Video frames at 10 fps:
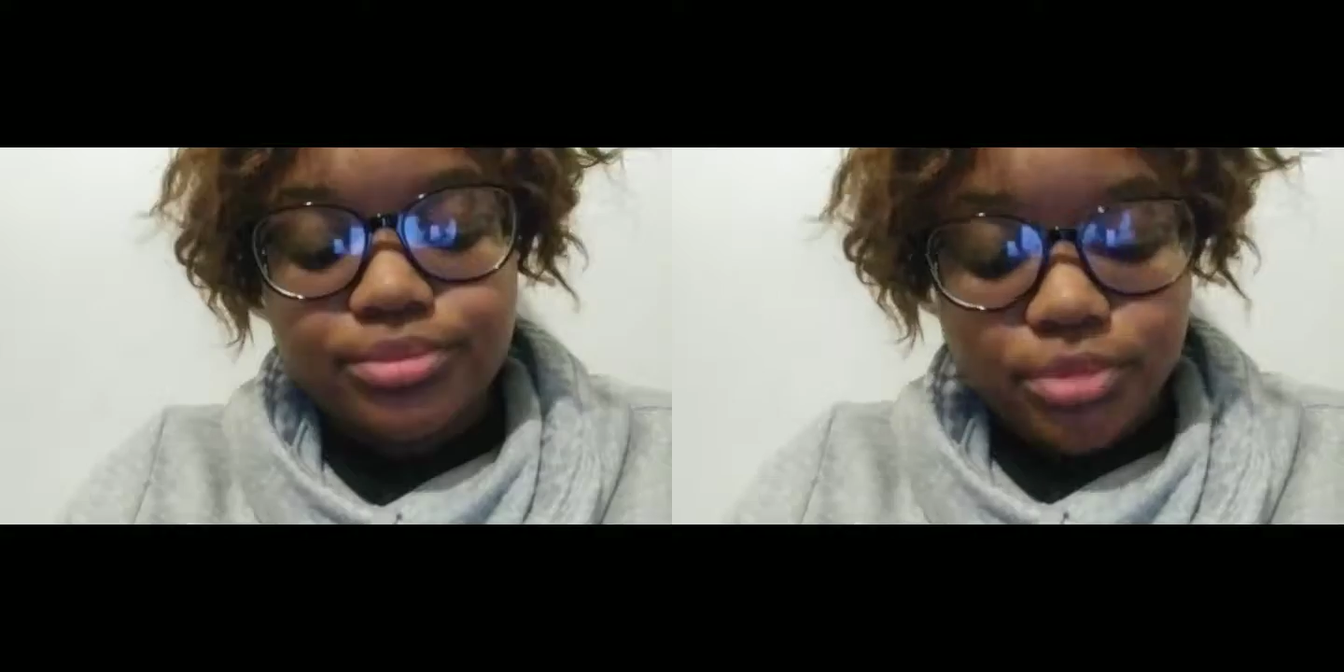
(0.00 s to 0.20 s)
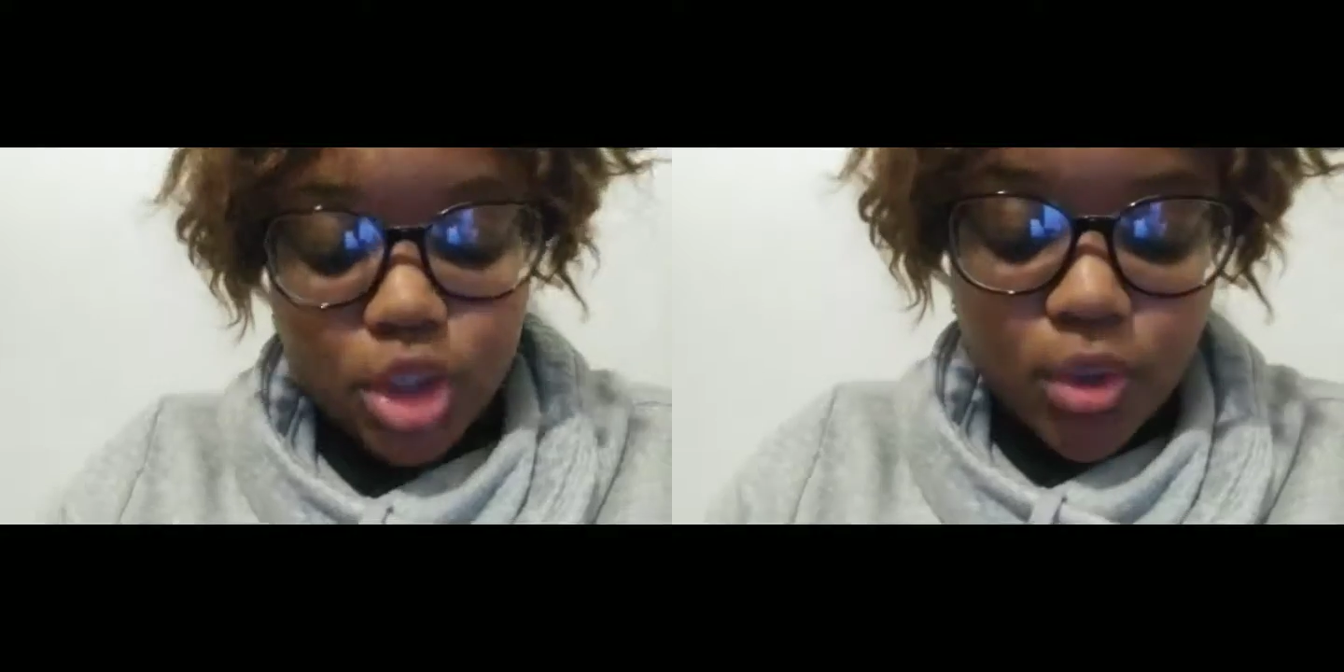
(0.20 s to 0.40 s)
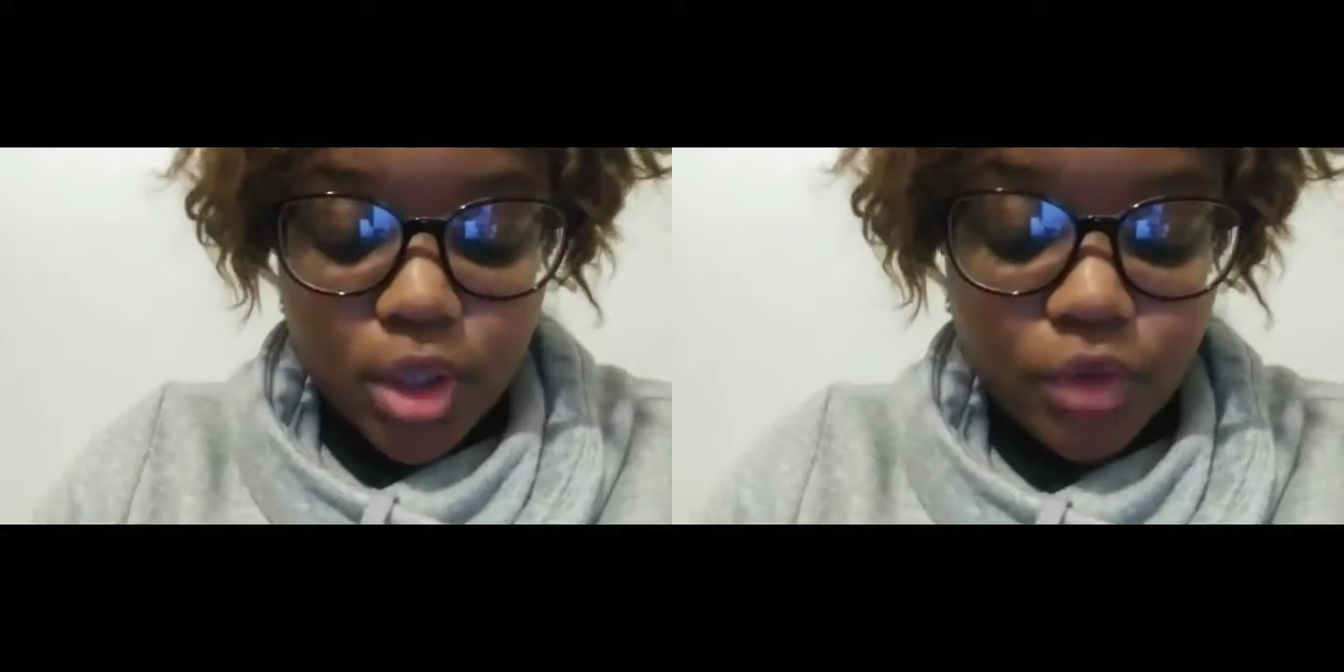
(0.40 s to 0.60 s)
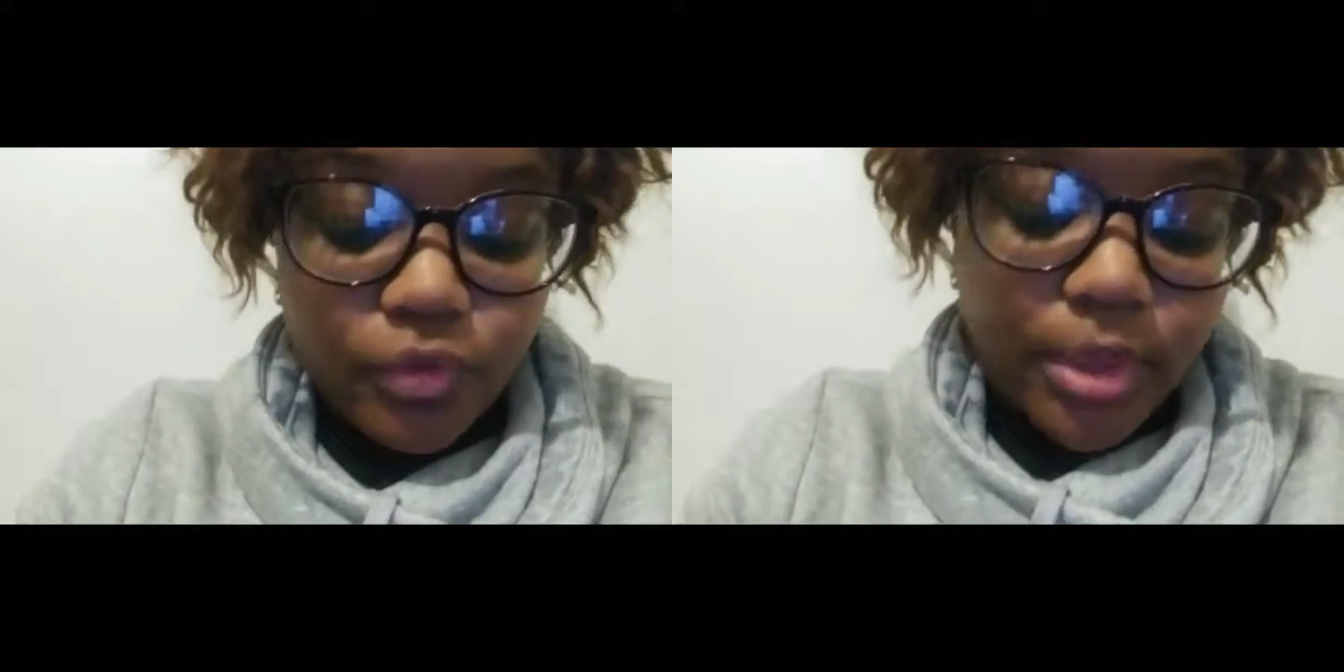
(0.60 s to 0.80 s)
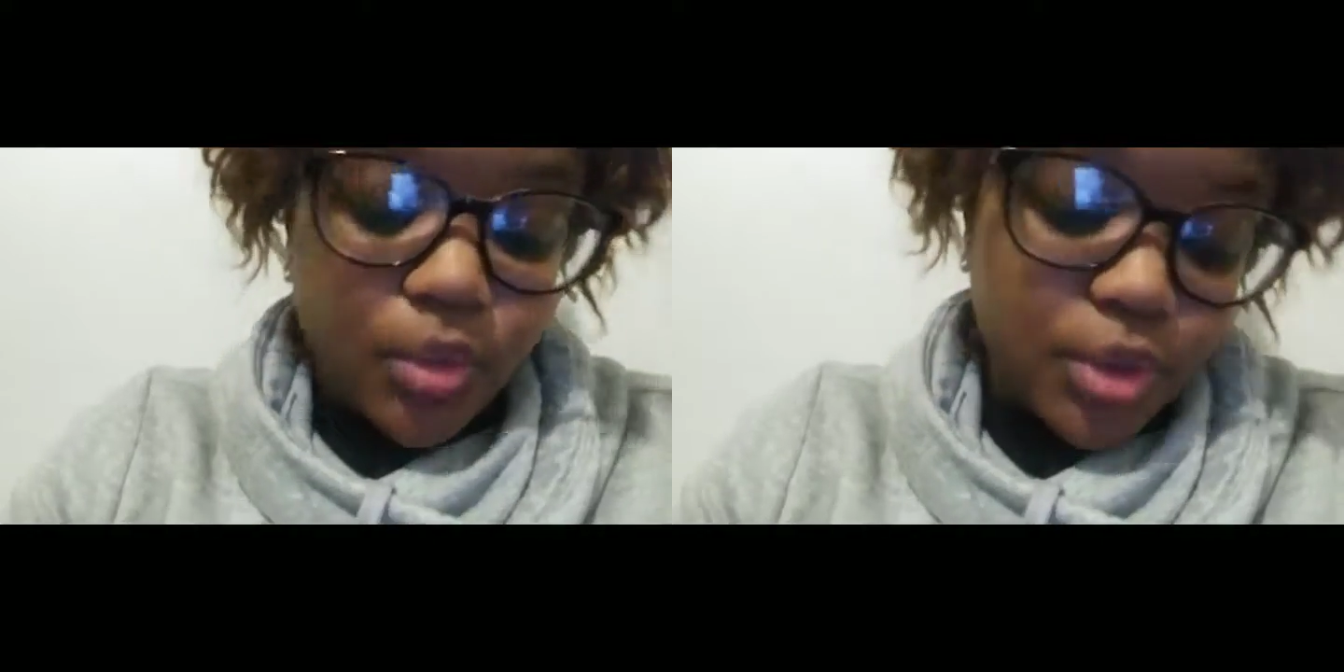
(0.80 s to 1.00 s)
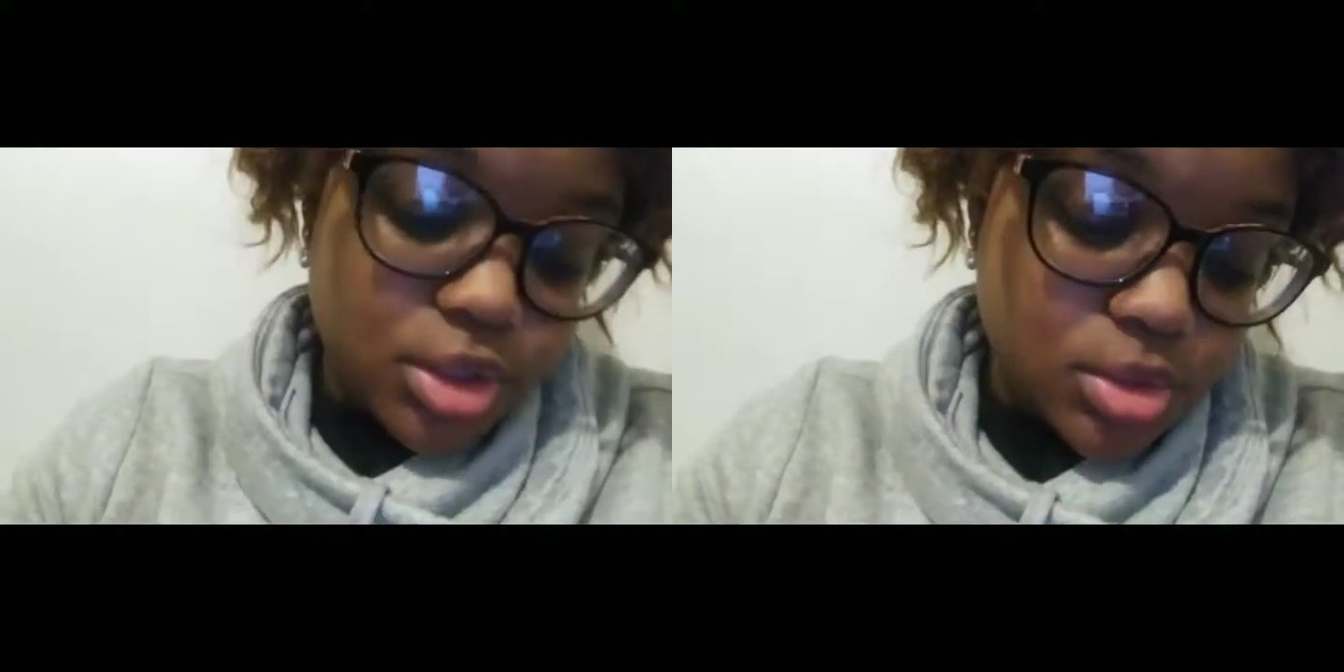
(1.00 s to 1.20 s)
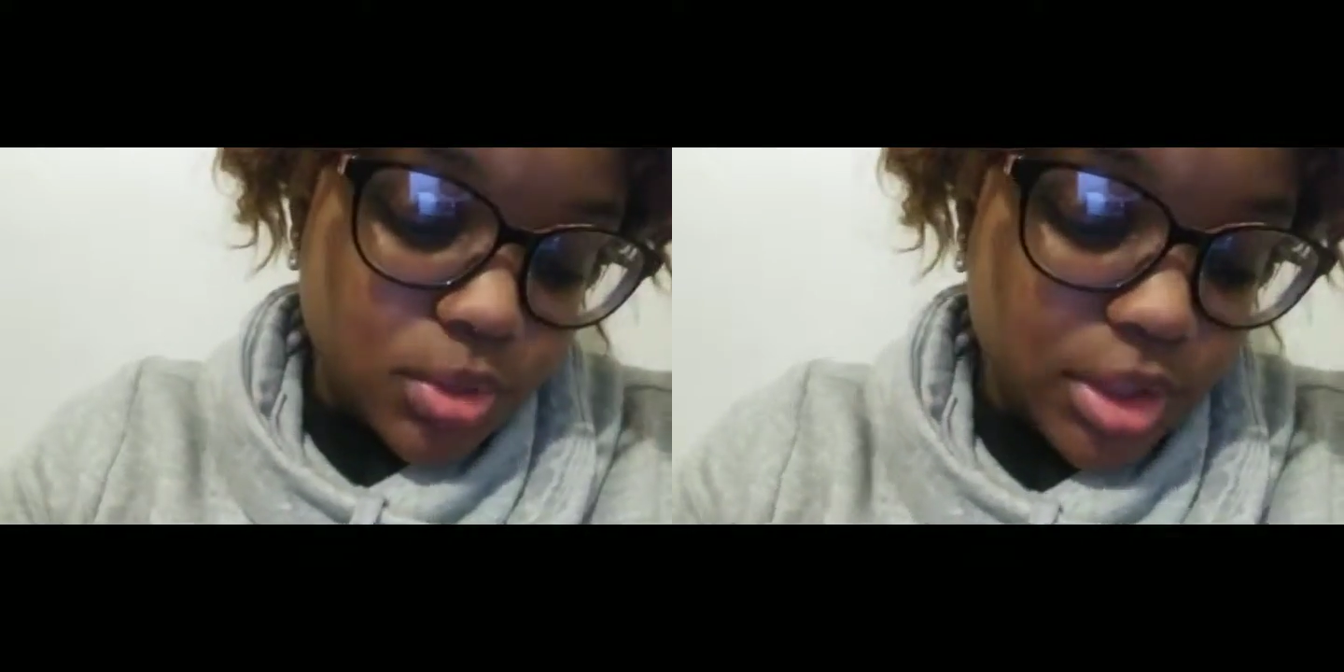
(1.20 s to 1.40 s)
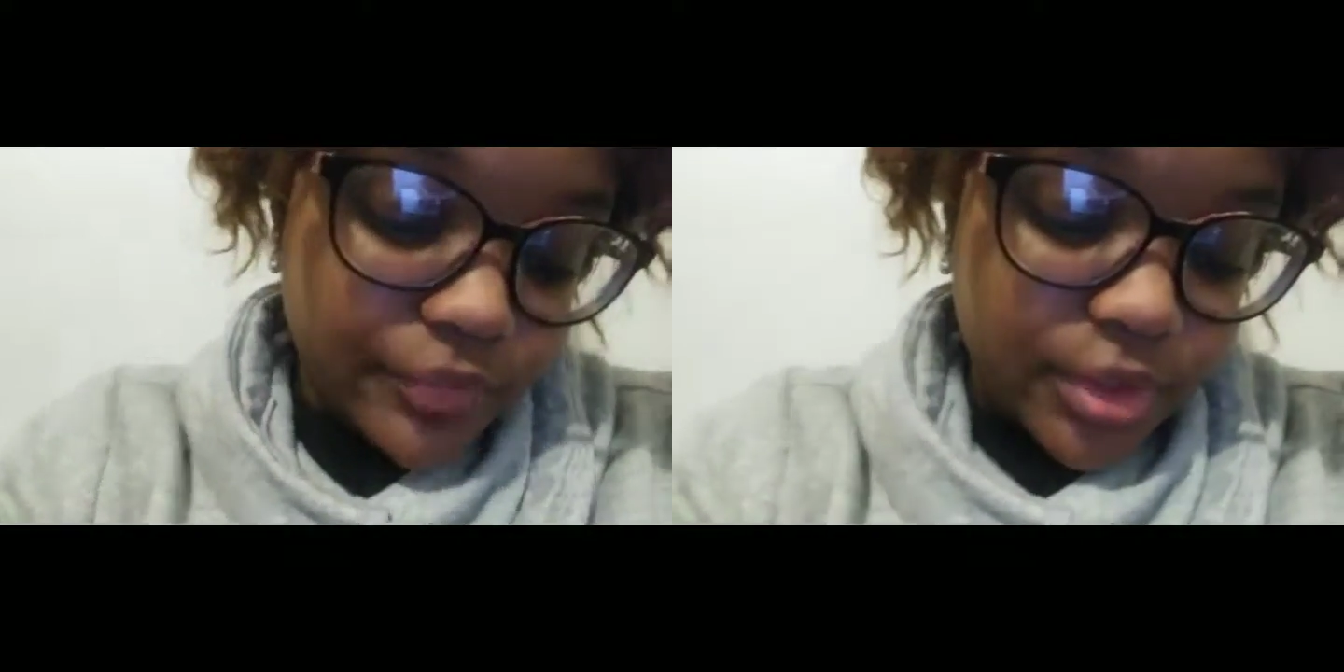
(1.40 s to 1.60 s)
going over my words or
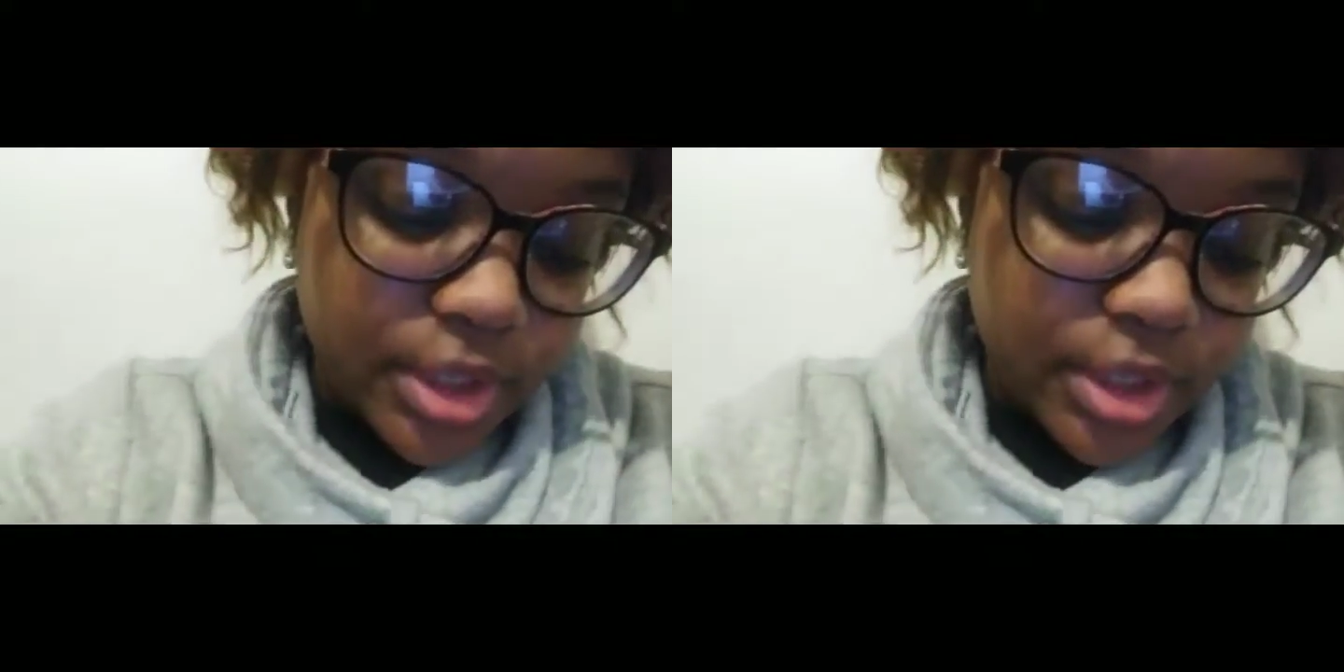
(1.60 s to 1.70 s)
whatever